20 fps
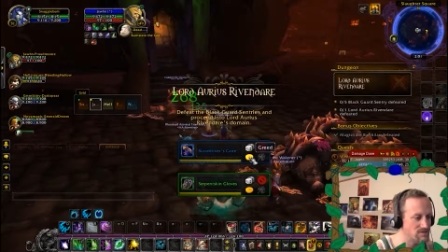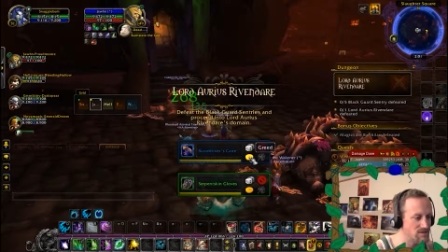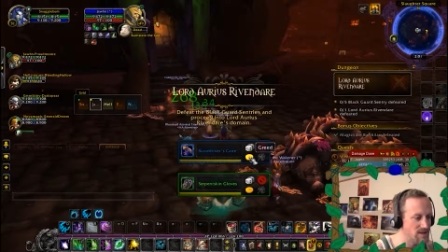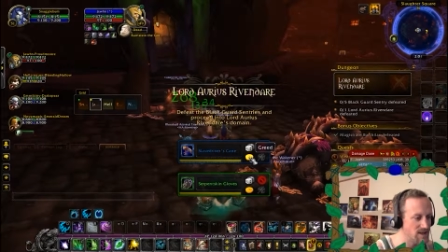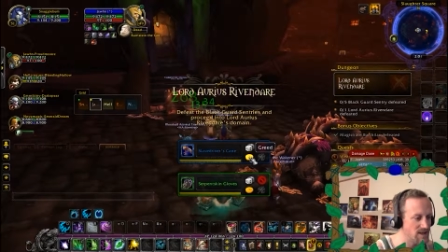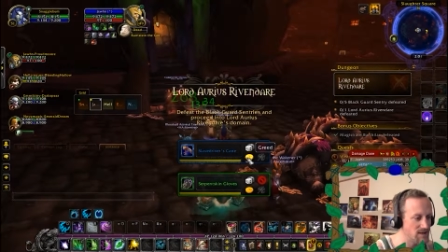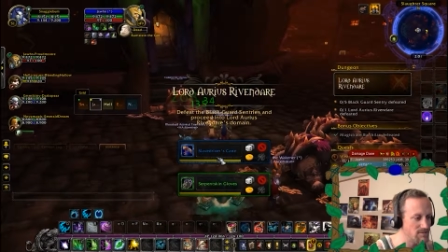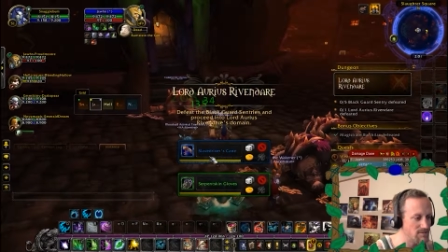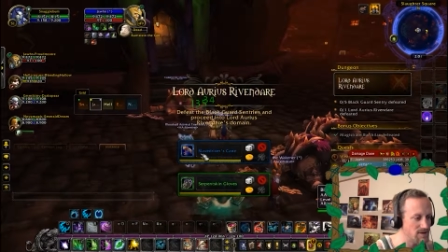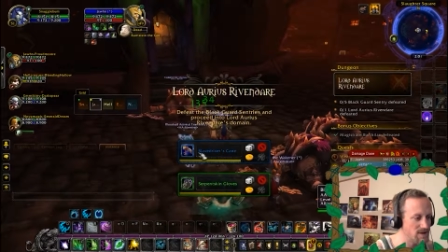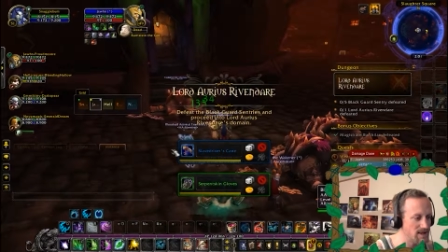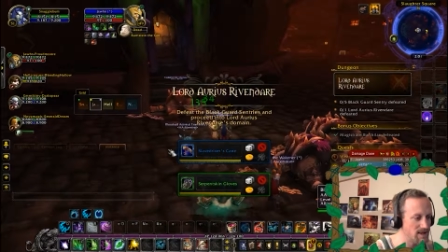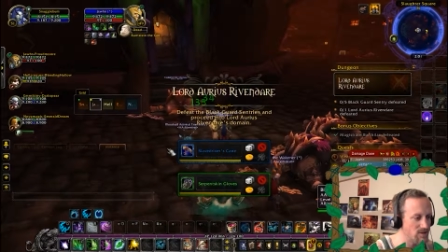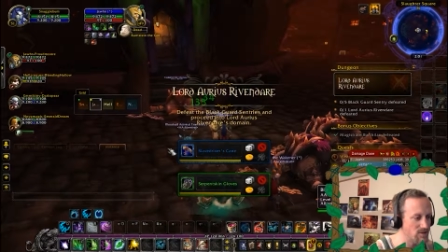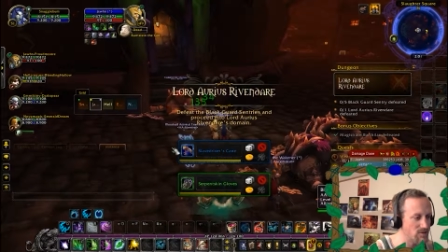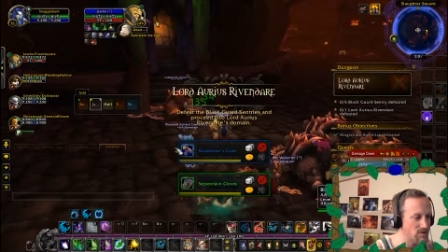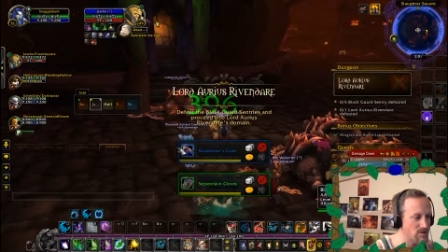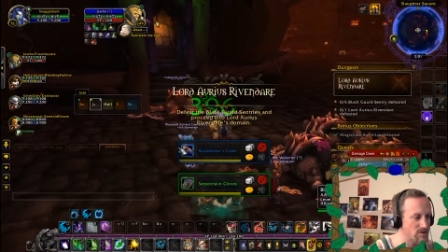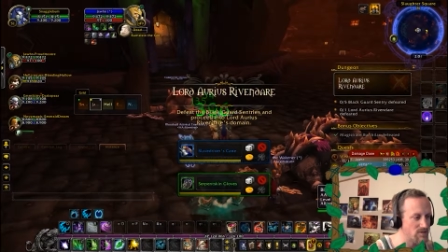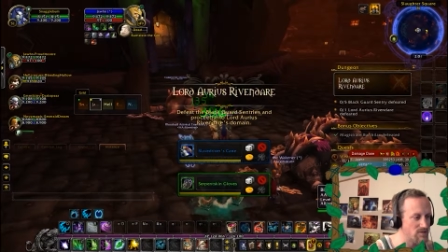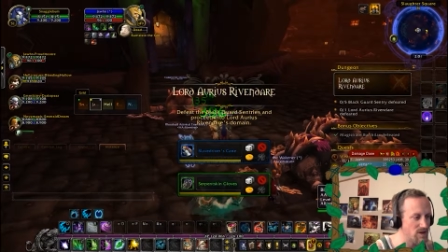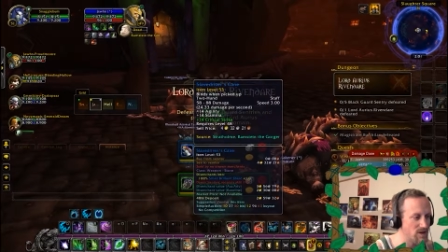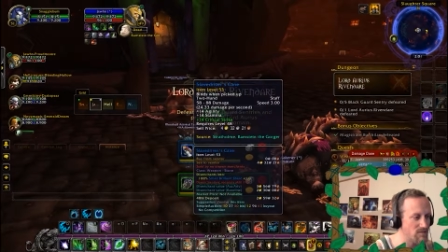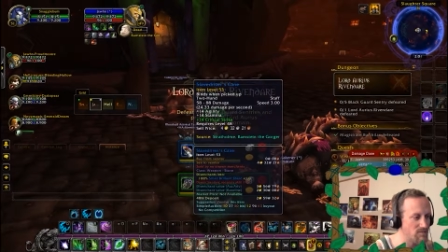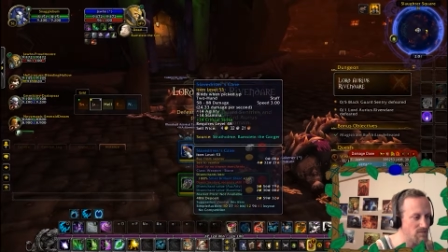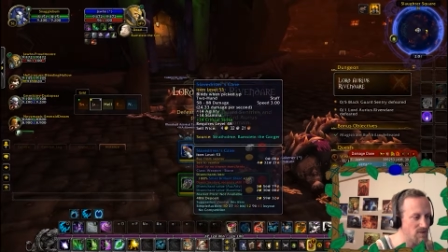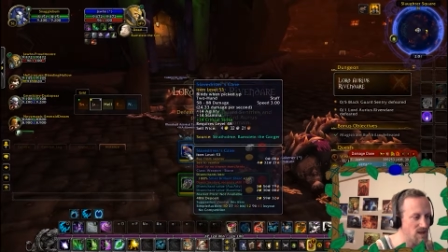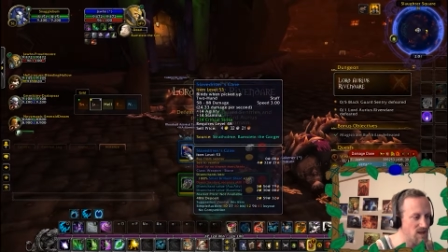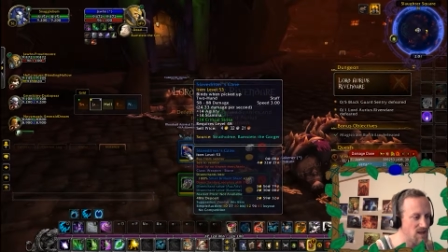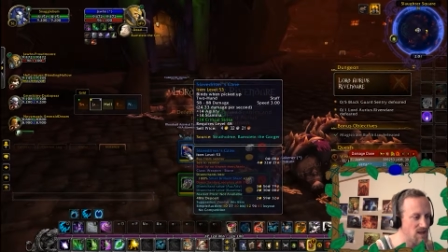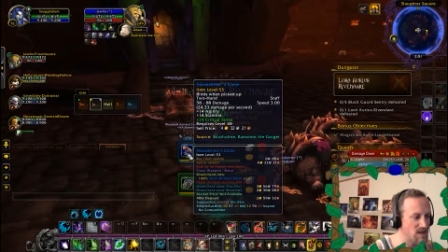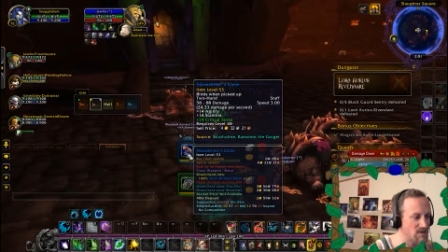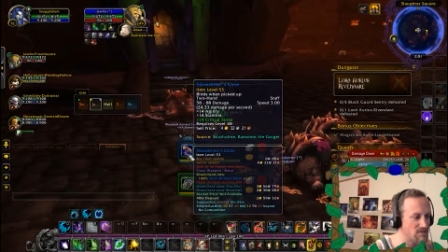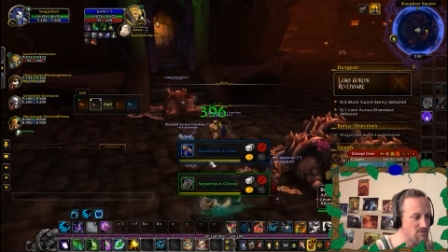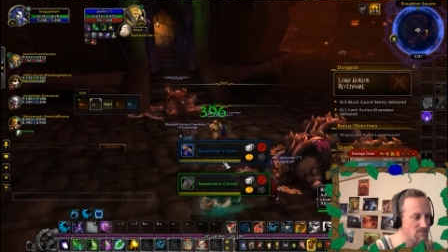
literally ordering me